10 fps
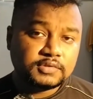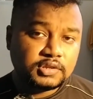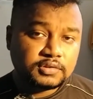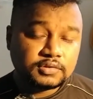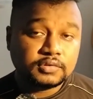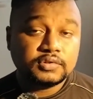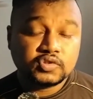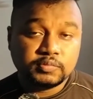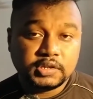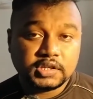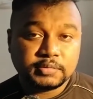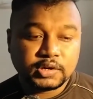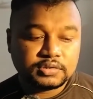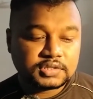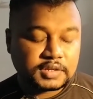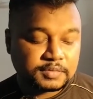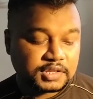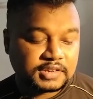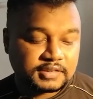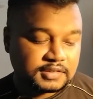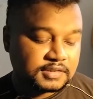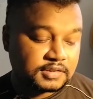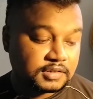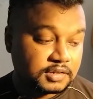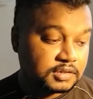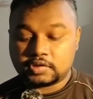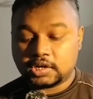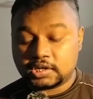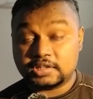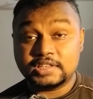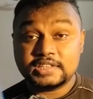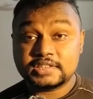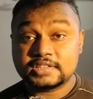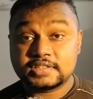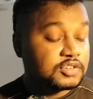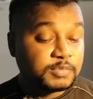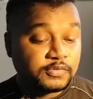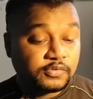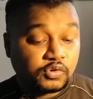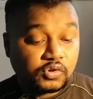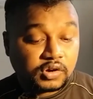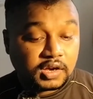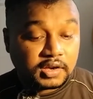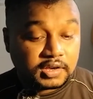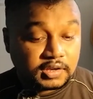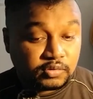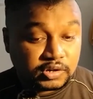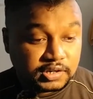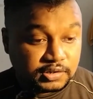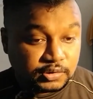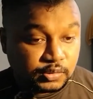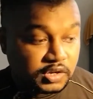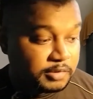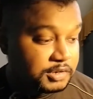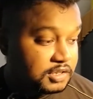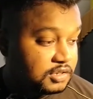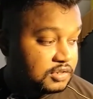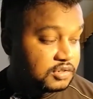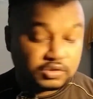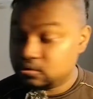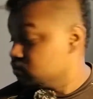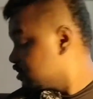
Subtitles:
video is going to be about something regarding this. So before I wanted to commit to